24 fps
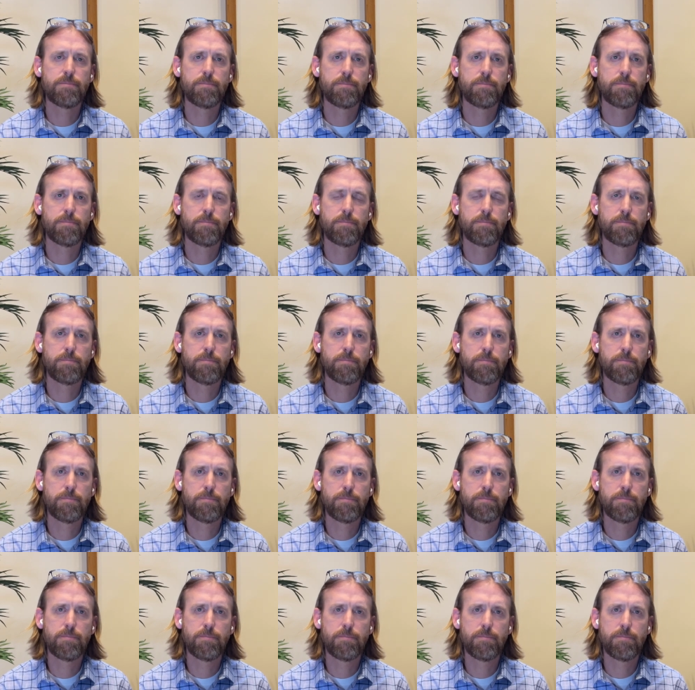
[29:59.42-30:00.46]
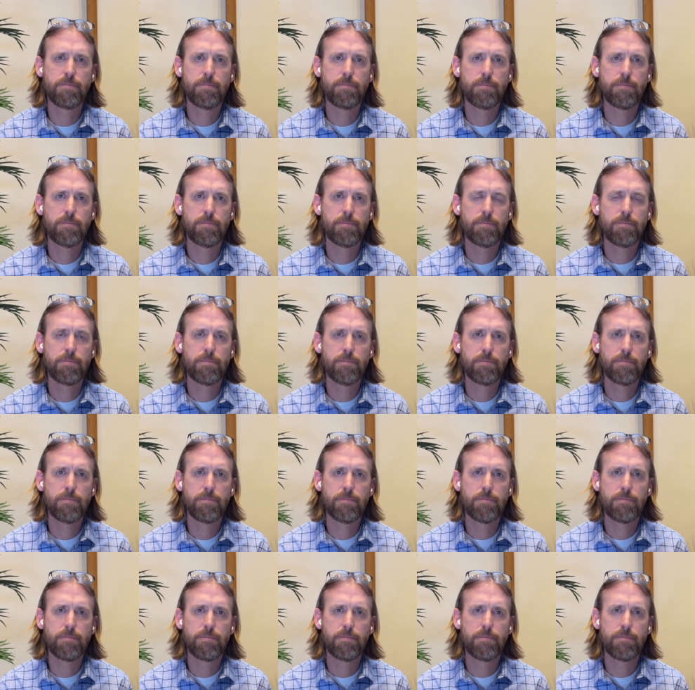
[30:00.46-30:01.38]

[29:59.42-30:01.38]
[no speech]